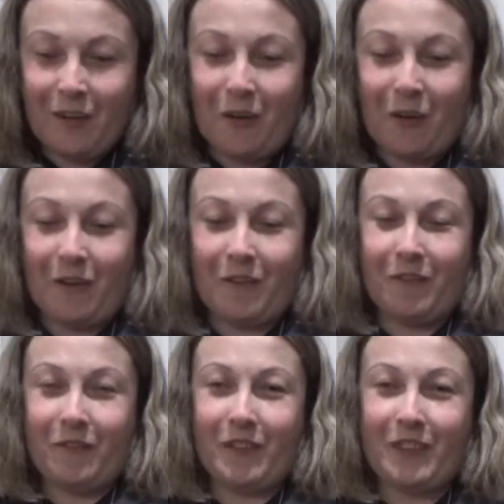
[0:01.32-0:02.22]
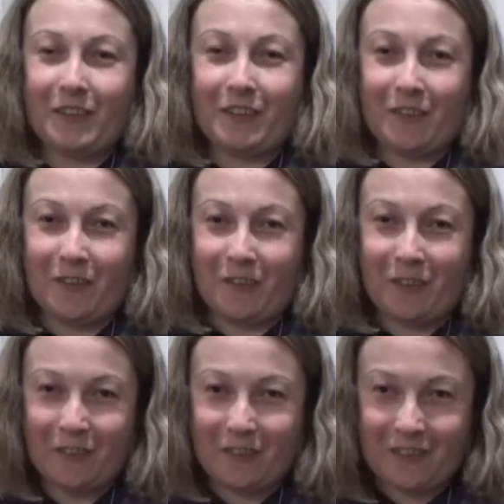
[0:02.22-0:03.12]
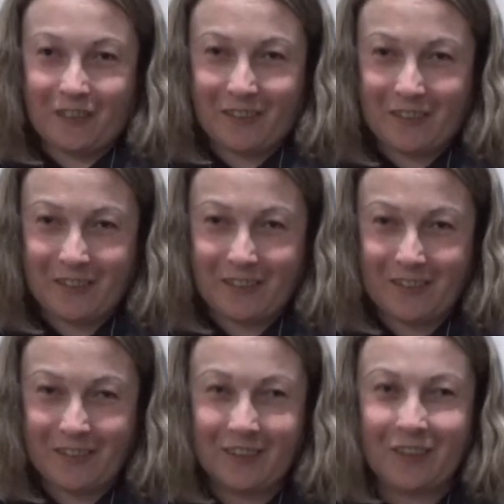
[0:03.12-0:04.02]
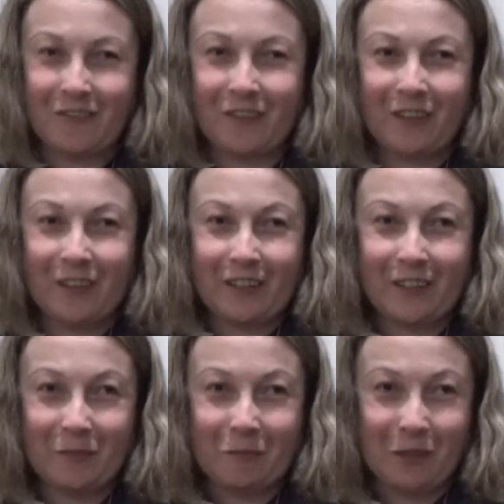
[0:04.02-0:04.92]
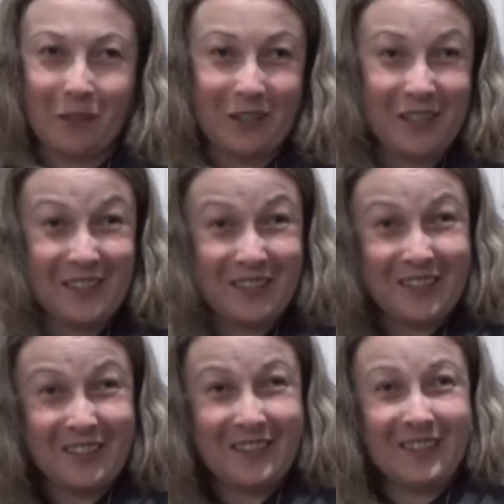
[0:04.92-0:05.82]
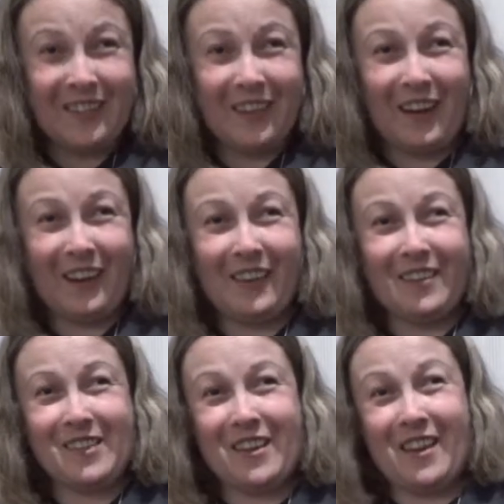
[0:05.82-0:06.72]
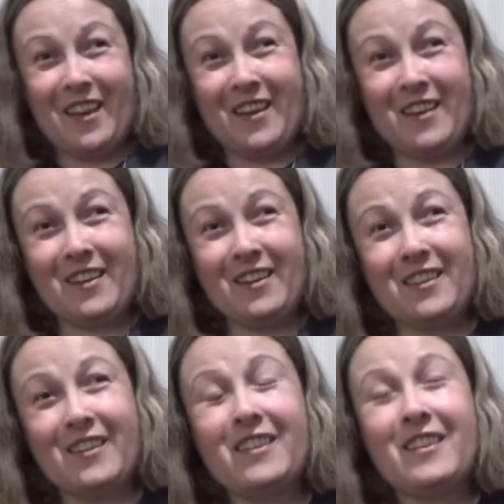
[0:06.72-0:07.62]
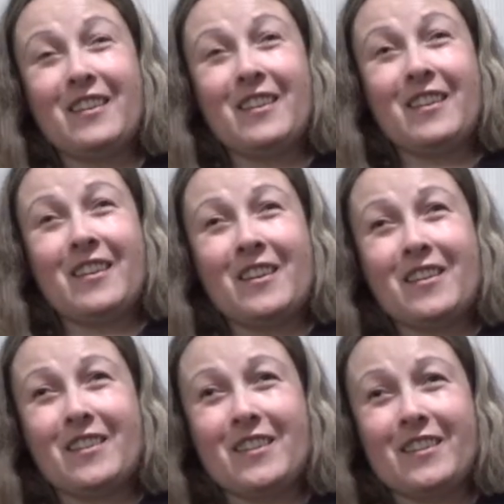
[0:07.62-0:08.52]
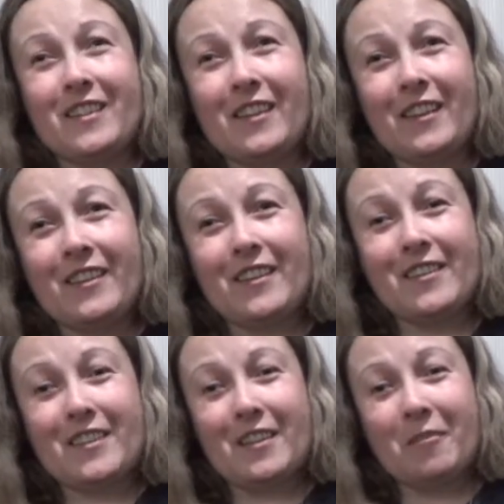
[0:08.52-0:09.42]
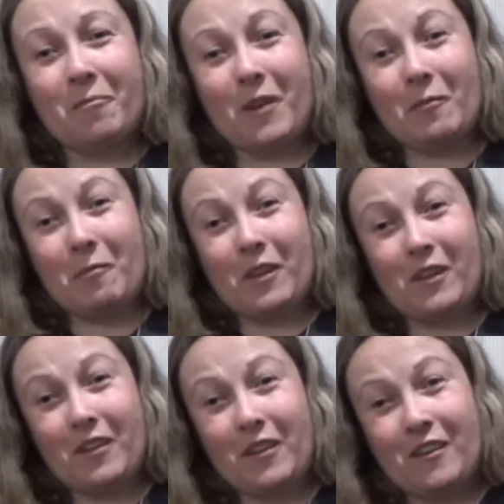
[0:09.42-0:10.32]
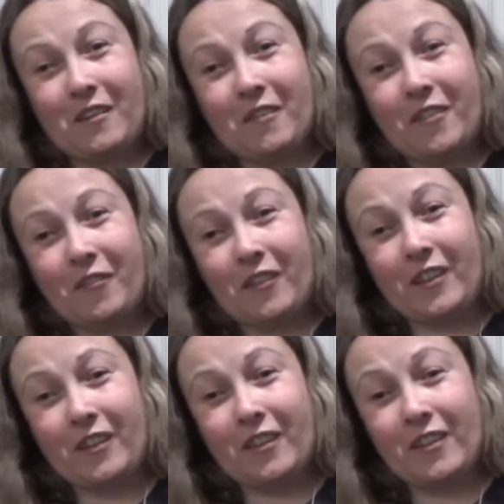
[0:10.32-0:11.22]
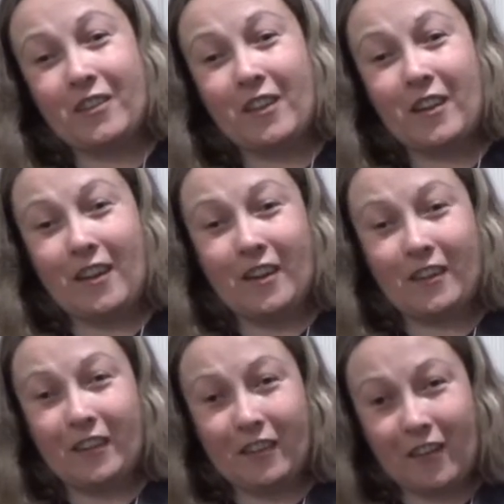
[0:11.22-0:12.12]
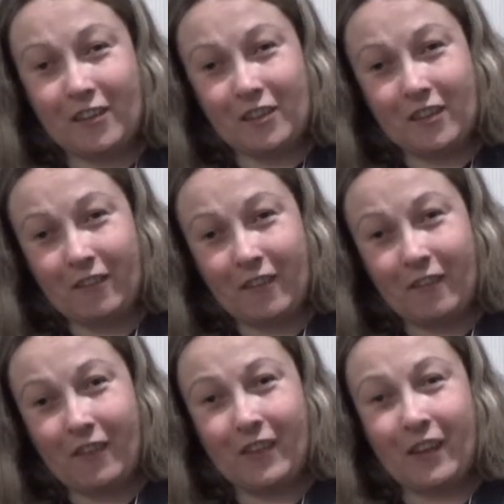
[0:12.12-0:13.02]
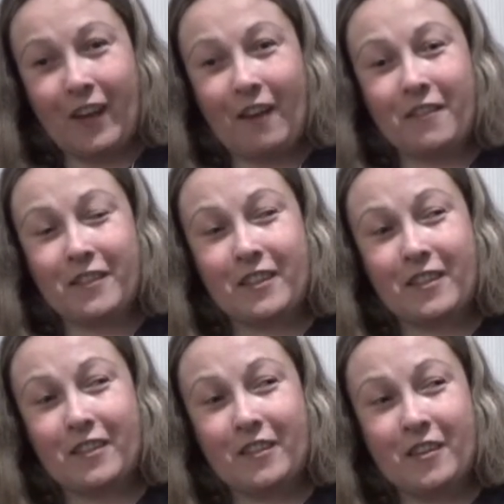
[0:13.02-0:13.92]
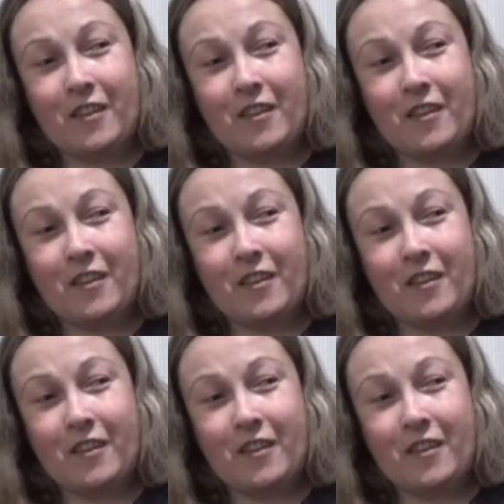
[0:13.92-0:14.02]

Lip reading: on whether or not you would like to be Kylie Jenner. She's the latest self-made millionaire from the Jenner and Kardashian family, half-sister